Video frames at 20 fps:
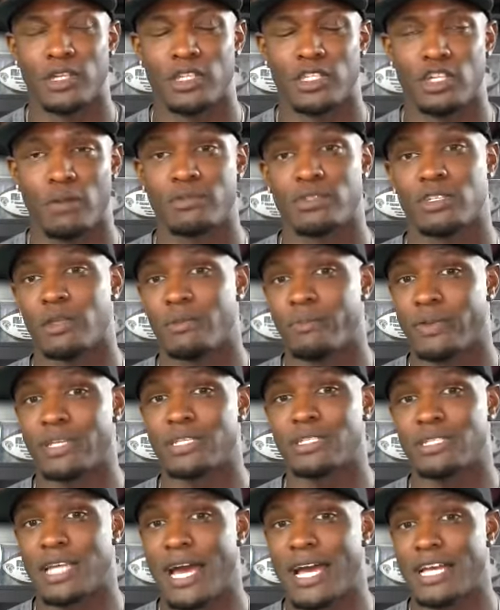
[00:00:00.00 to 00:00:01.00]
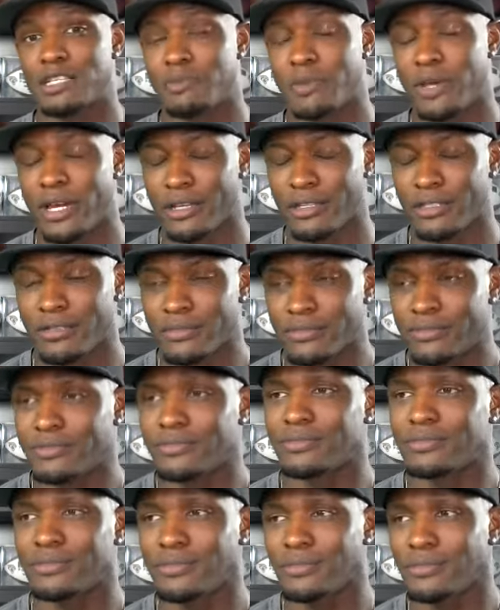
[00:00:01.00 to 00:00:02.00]
In terms of the business aspect,
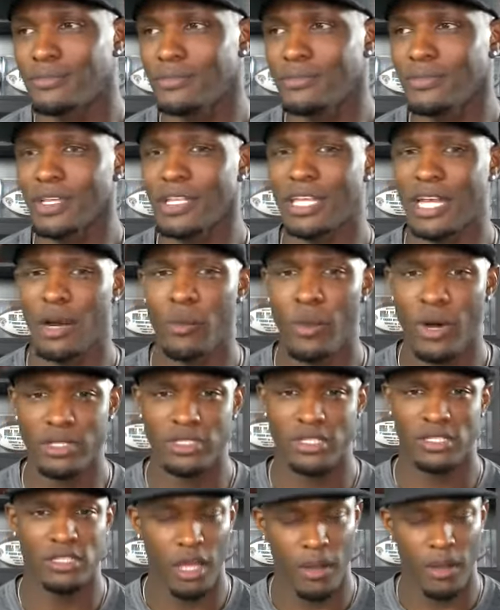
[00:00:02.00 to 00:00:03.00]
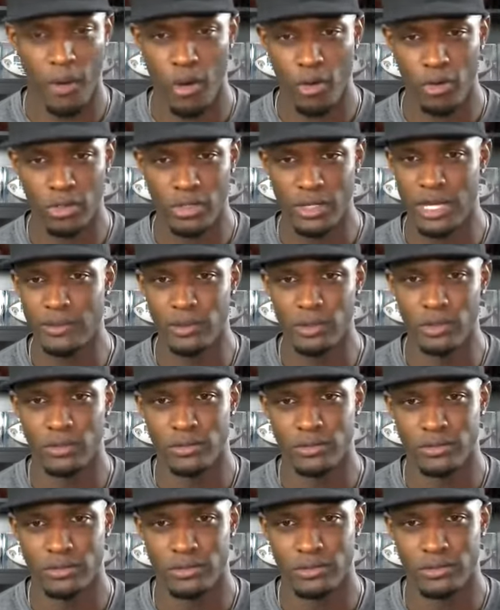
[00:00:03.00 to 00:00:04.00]
like I wanted to start my own label,
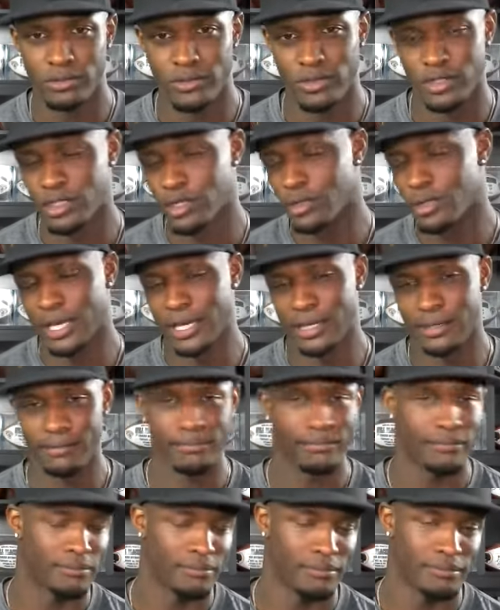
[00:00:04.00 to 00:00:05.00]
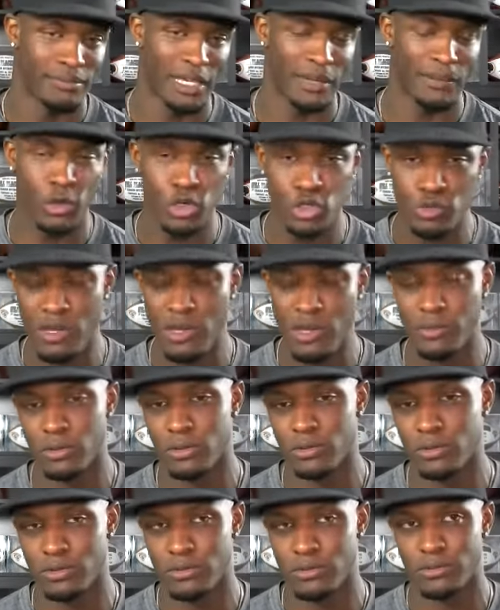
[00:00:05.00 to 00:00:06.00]
you know, like most
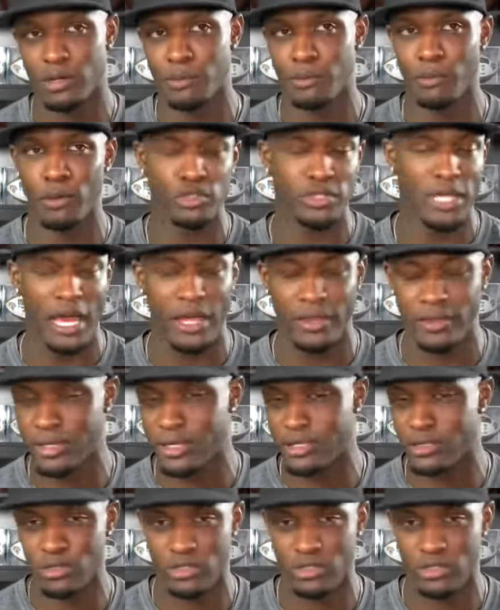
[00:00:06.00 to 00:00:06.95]
people, most athletes or